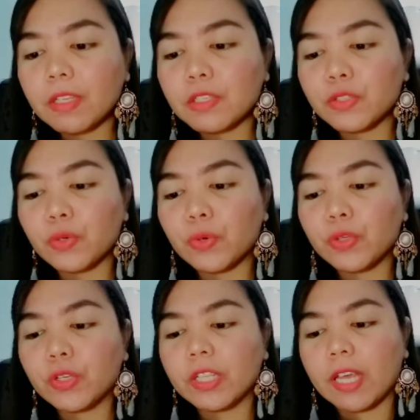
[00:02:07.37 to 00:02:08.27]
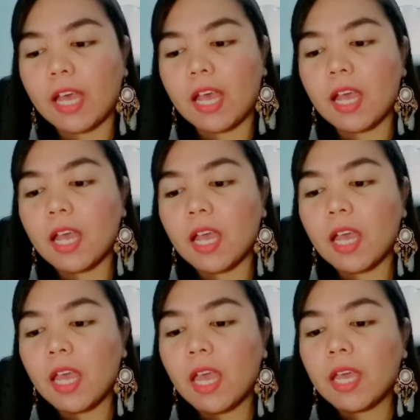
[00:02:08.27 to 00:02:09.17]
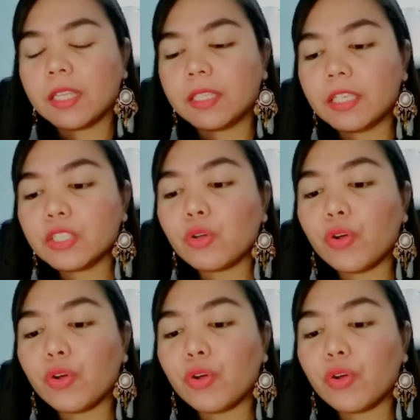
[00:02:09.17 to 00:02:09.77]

So, yun nga. This